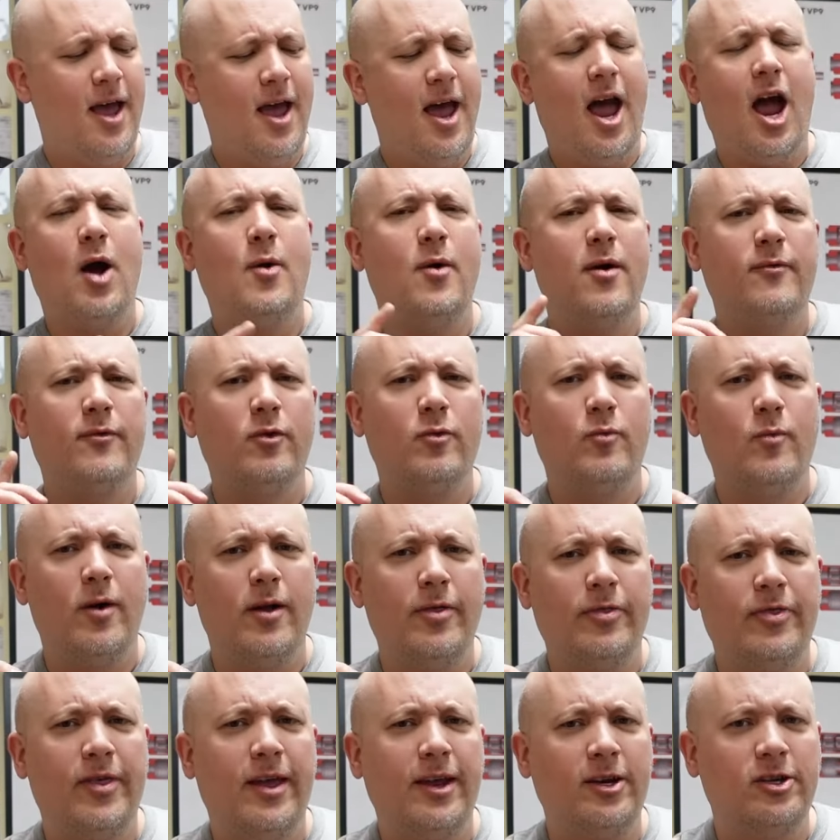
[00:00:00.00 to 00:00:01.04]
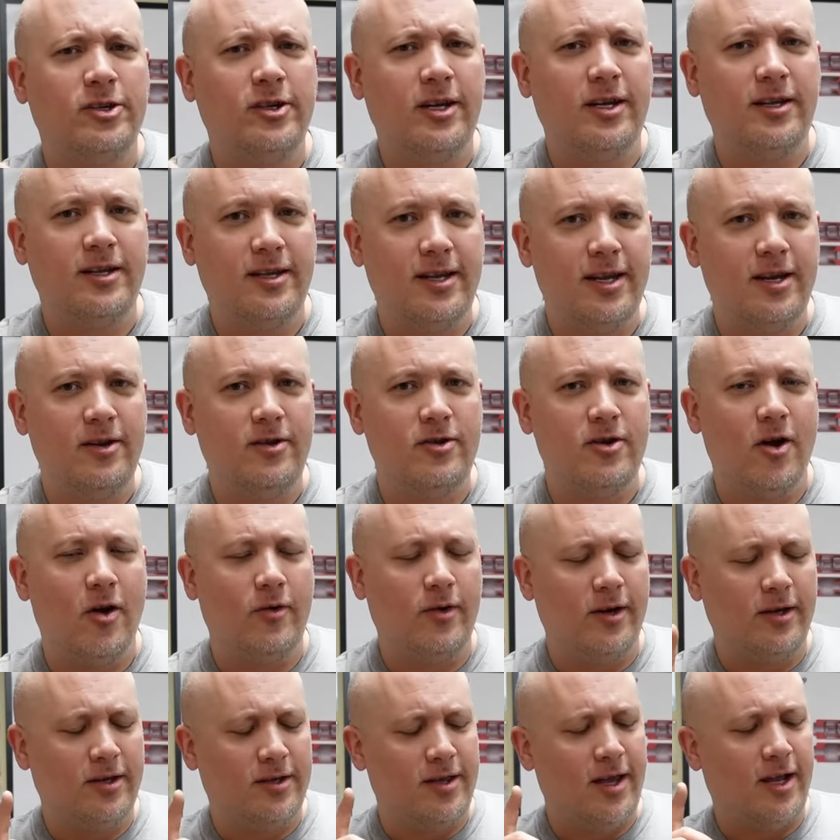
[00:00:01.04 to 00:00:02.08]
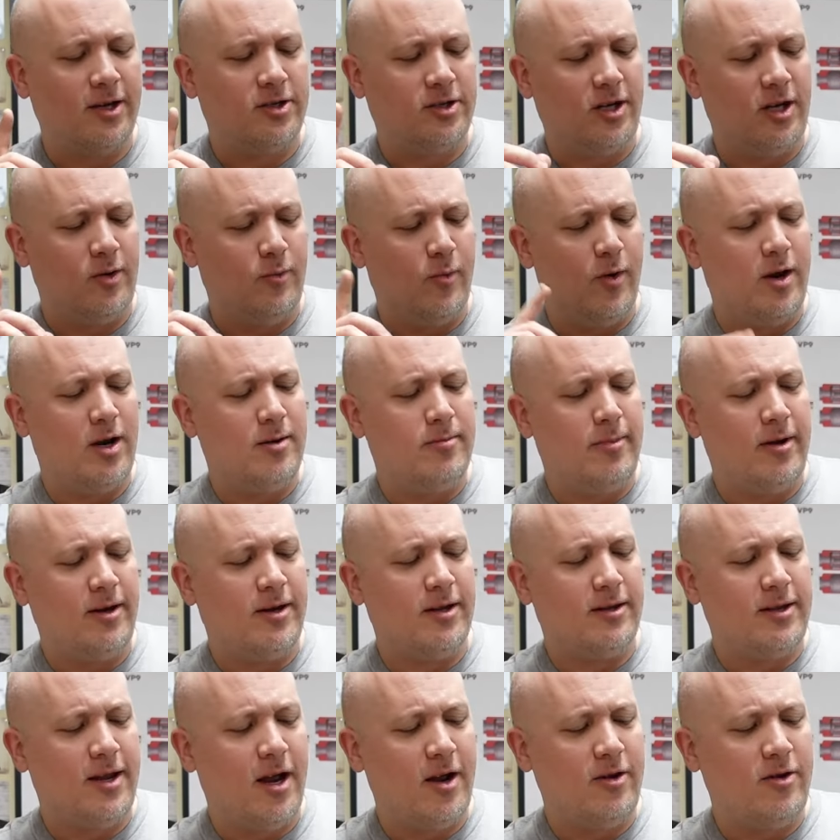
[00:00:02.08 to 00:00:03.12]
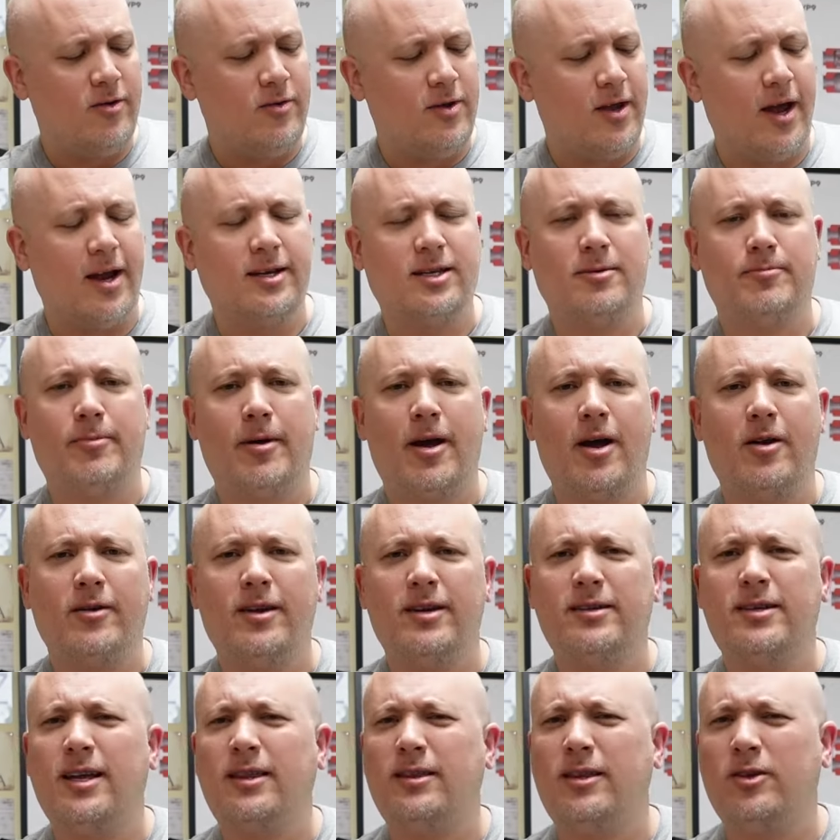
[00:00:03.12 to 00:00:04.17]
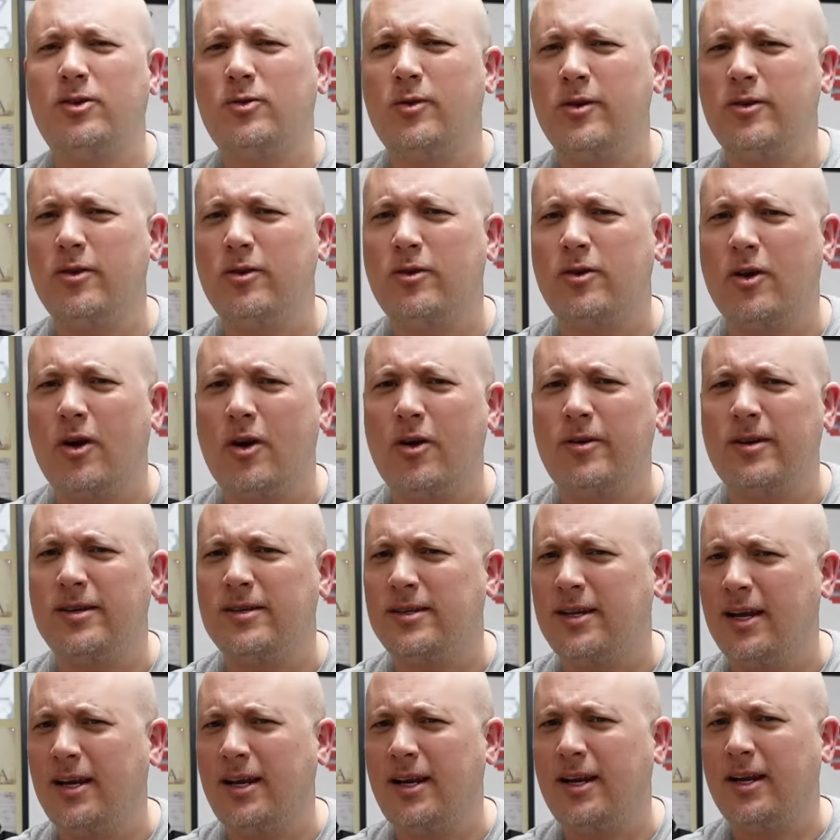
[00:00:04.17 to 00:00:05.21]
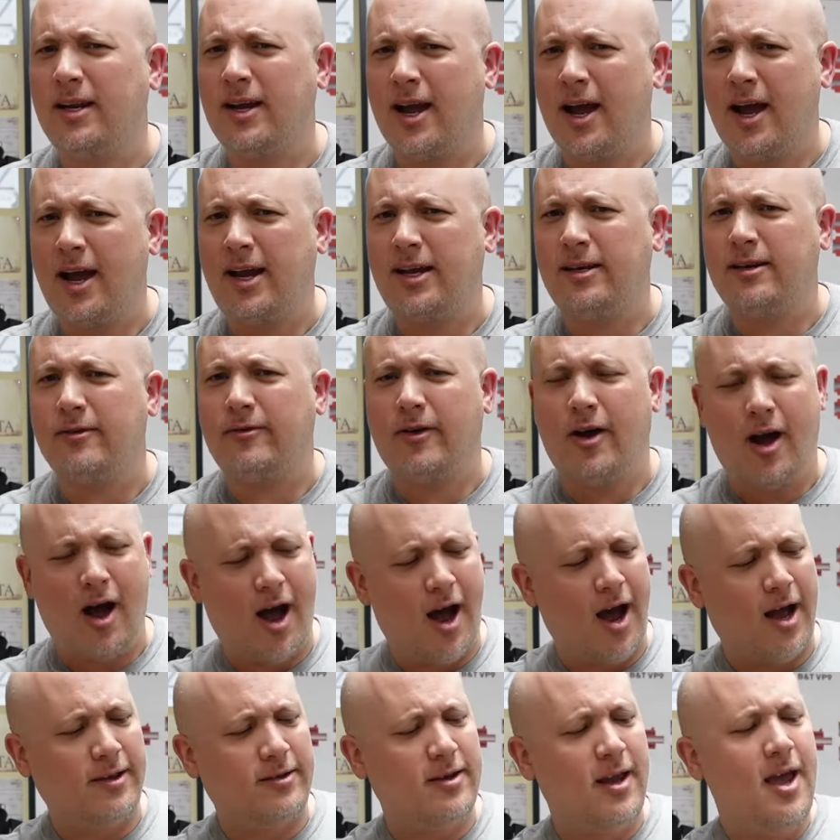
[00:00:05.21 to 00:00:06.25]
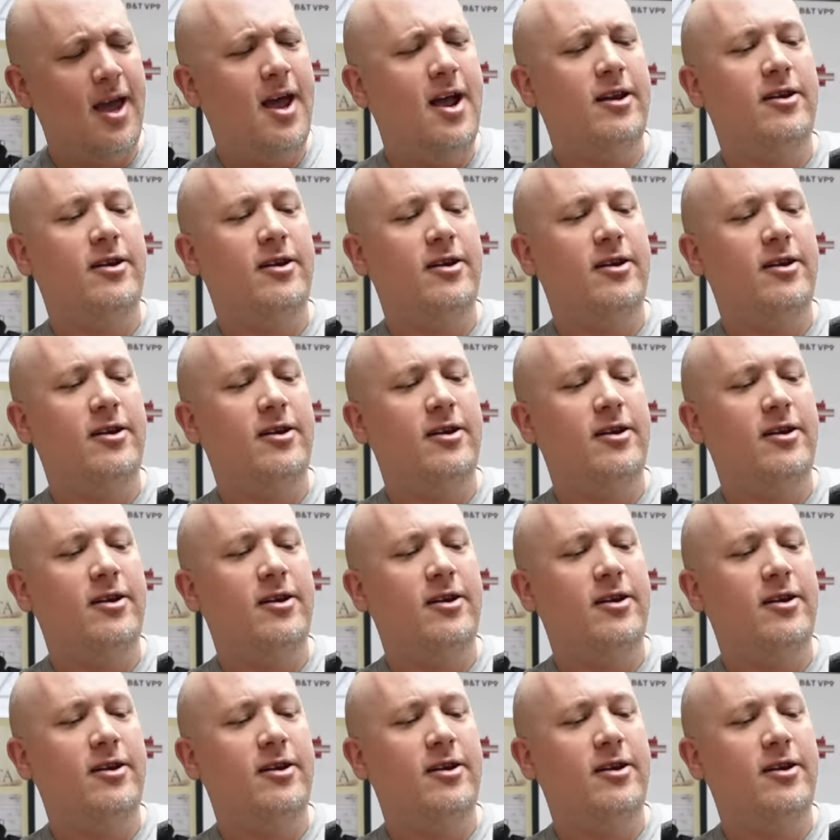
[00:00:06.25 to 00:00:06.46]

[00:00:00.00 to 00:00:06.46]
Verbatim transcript: However, one thing she did notice that she wanted me to tell you guys about is that the trigger guard is getting kind of hot.